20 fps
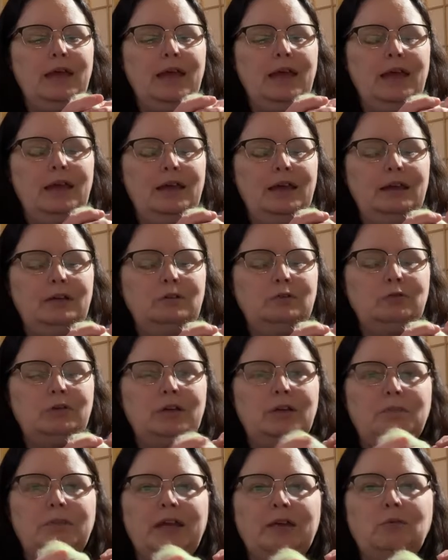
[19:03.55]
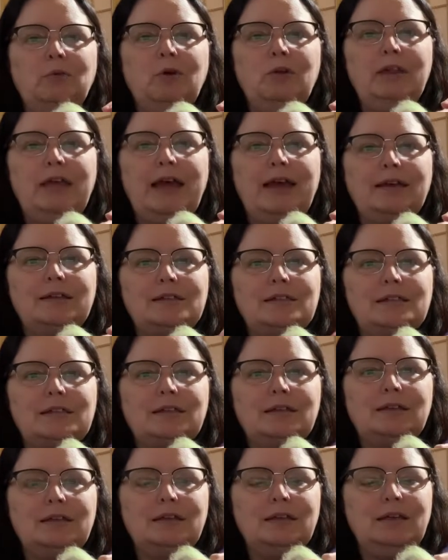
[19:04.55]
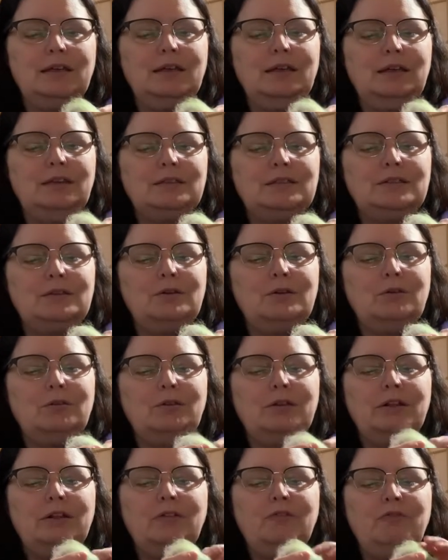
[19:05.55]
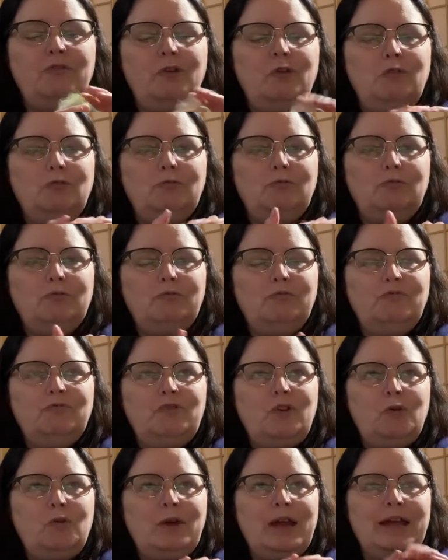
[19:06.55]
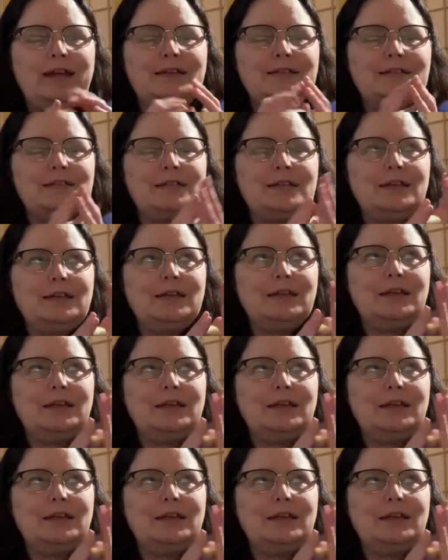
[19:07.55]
and treat them like rolags. So little fo faux eggs,